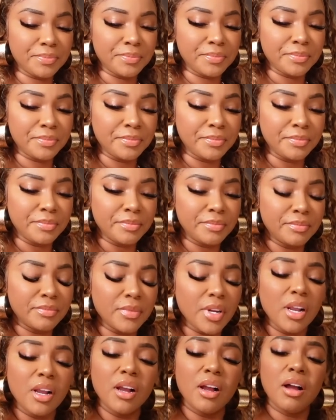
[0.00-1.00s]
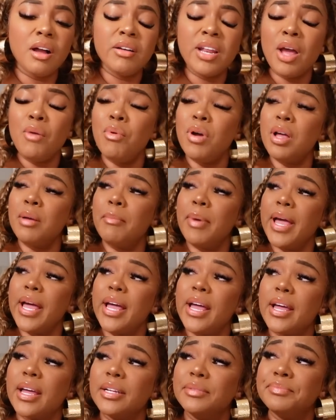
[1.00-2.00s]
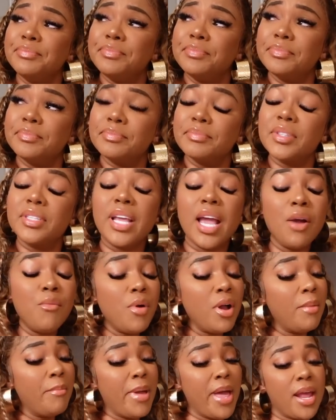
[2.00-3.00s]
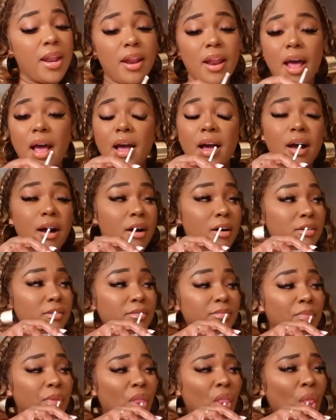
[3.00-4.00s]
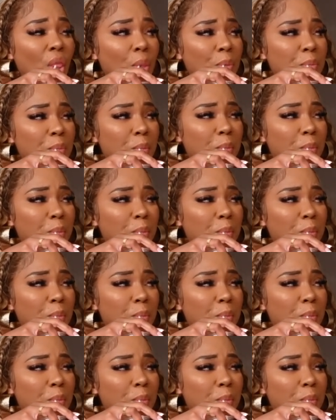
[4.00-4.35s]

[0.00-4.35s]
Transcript: I like that. It was like that wasn't bad. That wasn't bad. It was like a burnt coconut. Mm.